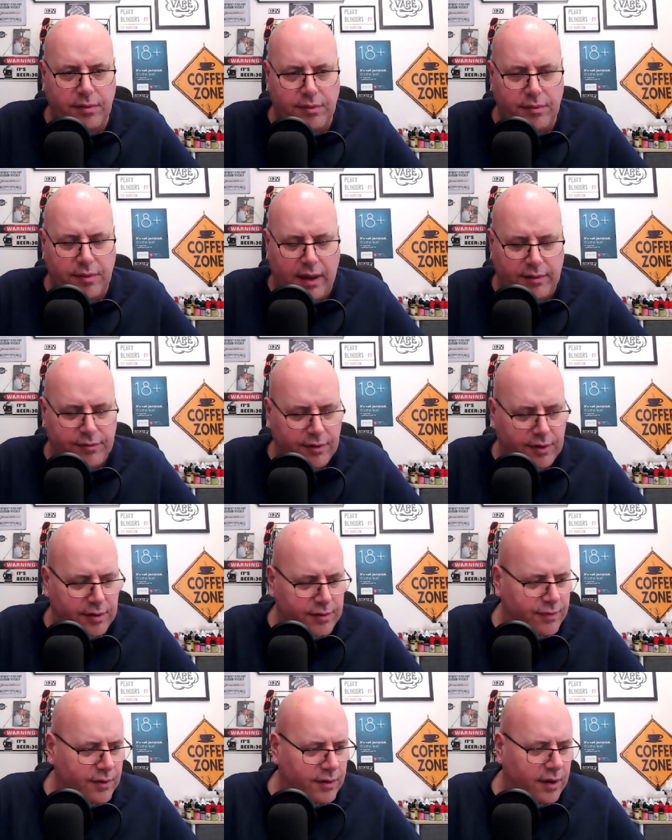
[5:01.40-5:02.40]
adverts
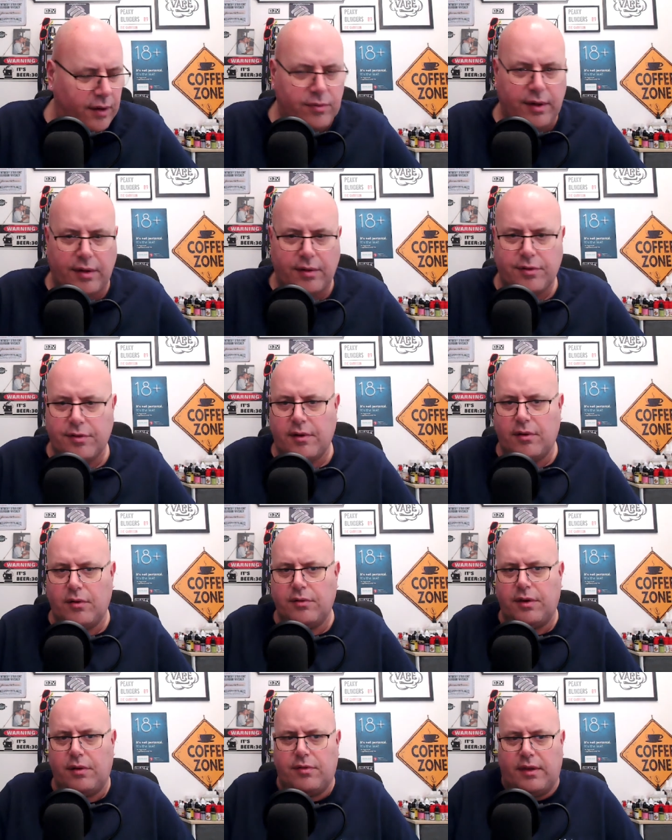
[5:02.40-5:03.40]
for hotels.
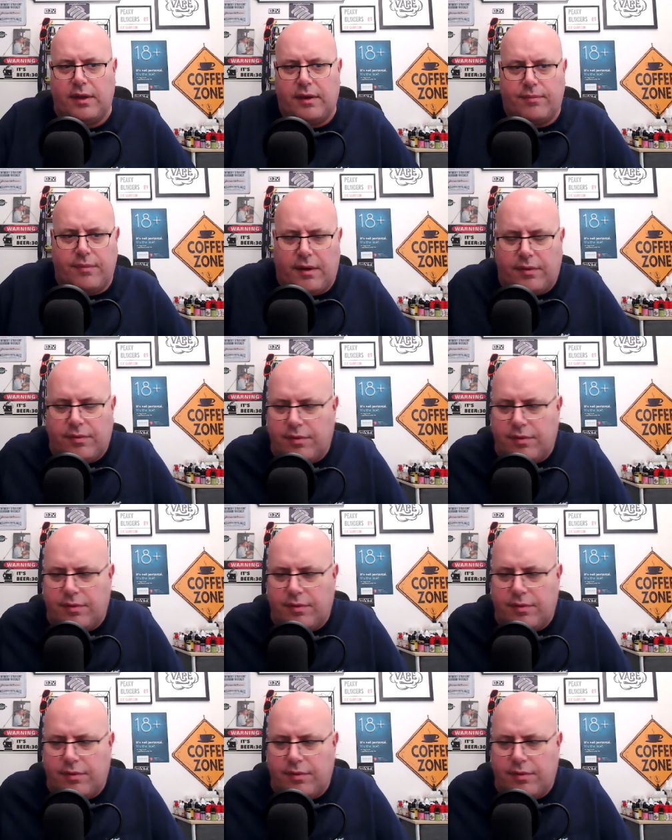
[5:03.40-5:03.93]
Usually in